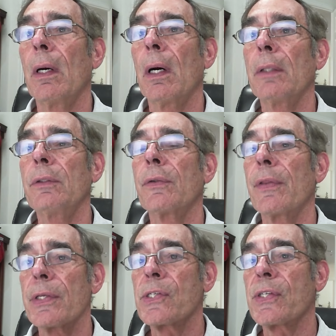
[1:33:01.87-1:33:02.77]
Under
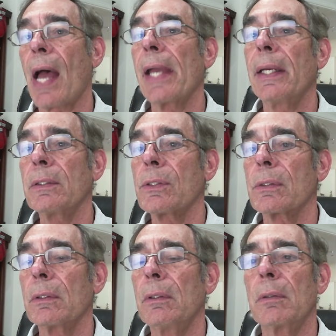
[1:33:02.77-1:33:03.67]
the
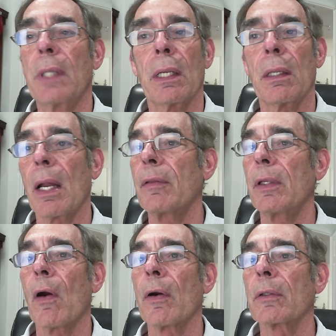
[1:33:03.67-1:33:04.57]
science, you'll get a lot of
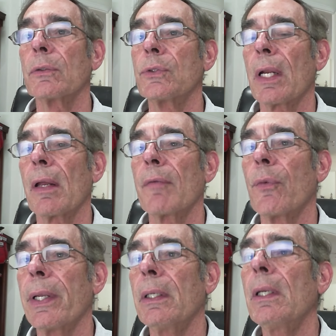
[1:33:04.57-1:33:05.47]
the articles that I've
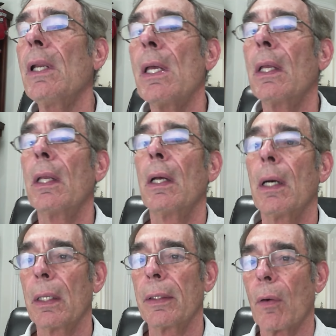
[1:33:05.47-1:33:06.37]
written.
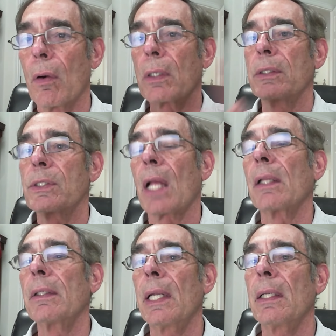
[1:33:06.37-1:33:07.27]
They're all
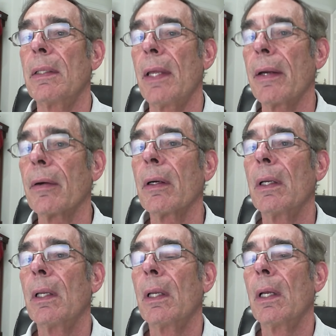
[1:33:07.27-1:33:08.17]
consolidated there.
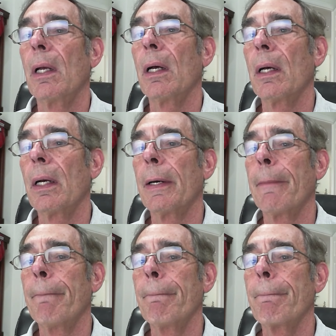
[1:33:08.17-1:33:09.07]

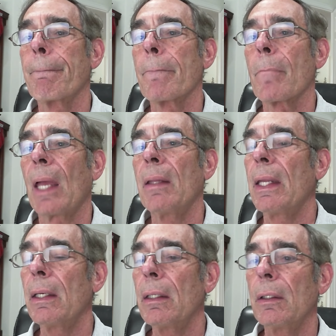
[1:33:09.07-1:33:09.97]
And
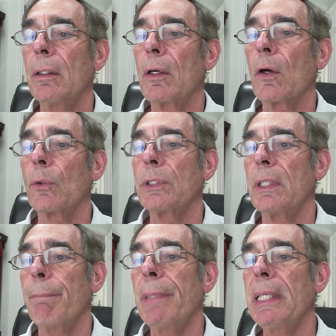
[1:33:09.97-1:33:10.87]
then you can go to
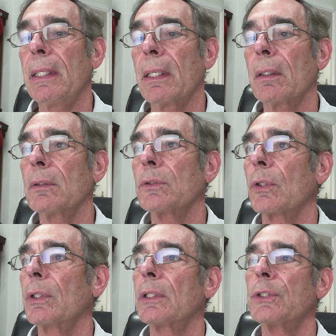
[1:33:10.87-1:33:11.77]
the media so
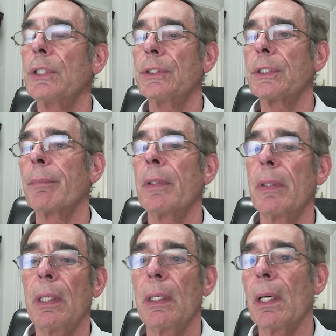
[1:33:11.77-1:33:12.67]
you can see some of
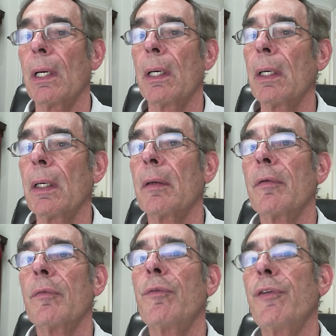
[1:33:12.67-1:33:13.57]
the
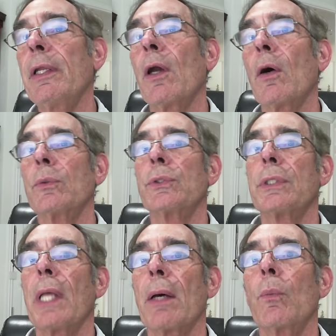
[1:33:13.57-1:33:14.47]

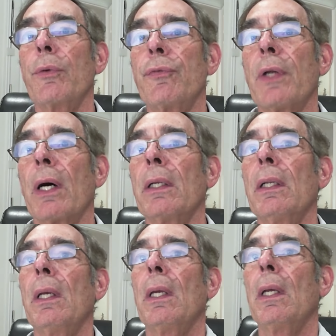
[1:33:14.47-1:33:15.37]
videos that we've done.
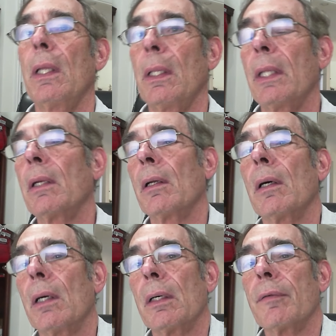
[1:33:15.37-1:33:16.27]
And then
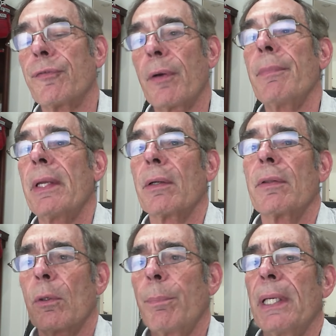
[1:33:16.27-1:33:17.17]
from there,
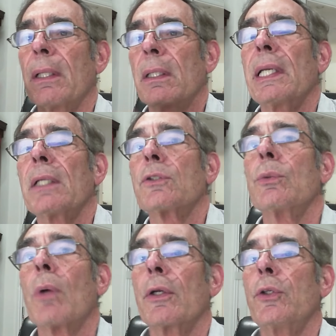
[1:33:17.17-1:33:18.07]
there'll be a link
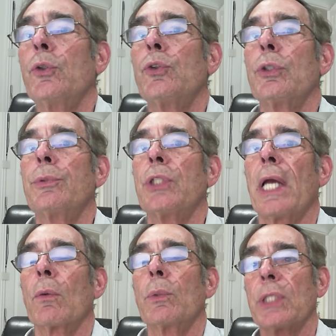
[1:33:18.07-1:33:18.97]
to our YouTube
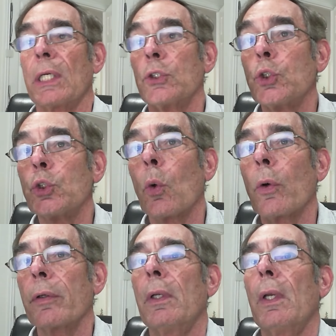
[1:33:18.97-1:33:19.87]
channel, which has
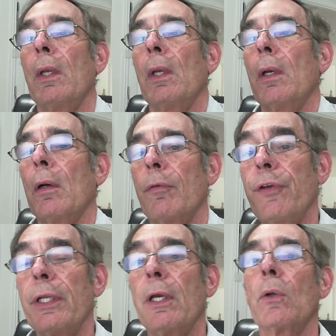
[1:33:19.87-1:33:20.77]
short
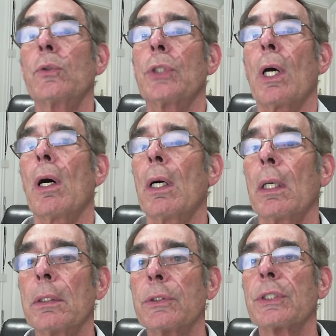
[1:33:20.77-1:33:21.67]
videos
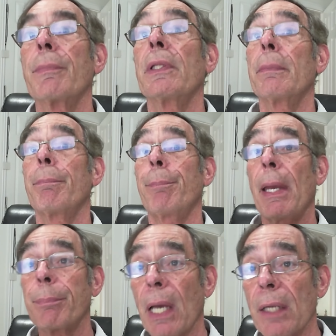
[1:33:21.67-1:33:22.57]
on some of the
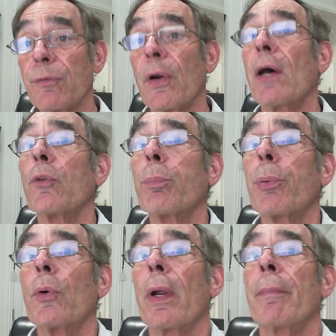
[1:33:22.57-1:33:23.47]
Peptide for Health
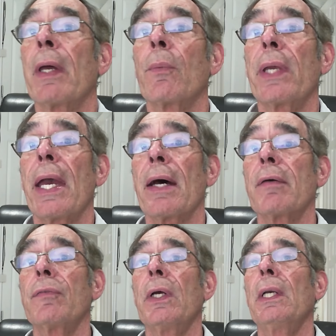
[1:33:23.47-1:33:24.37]
program that we
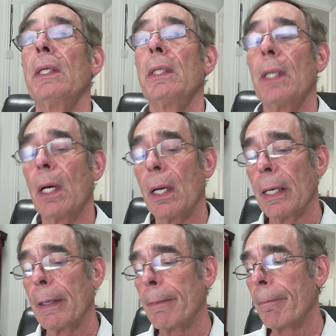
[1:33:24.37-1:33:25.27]
have,
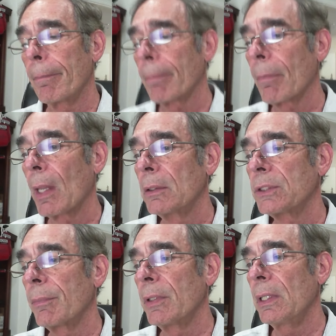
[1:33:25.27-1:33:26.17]
some
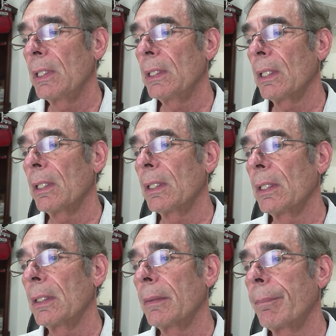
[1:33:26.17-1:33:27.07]
of the
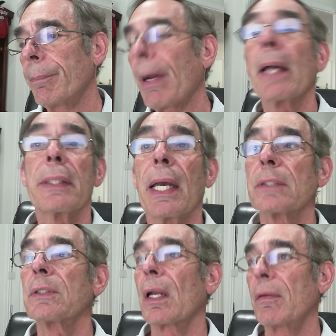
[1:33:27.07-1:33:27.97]

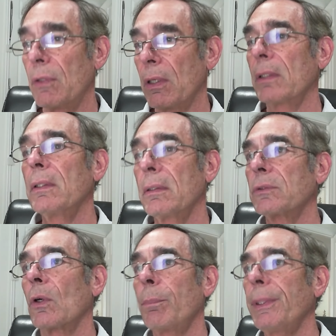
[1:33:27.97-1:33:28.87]
podcasts that I've done.
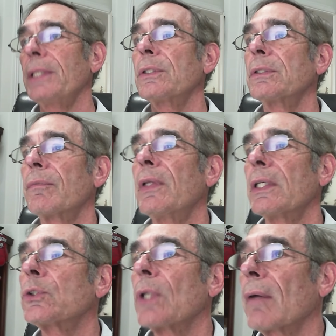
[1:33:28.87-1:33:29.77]
So pieces of
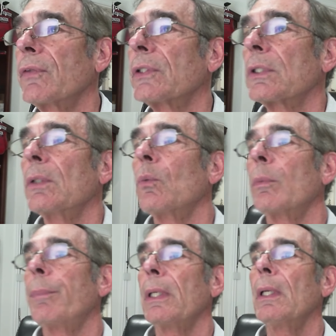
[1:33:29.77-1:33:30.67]
this obviously will
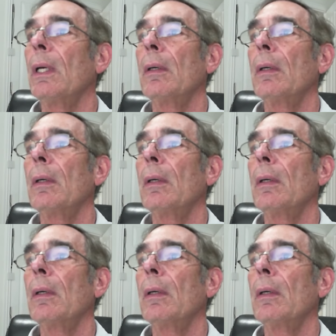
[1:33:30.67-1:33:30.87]
be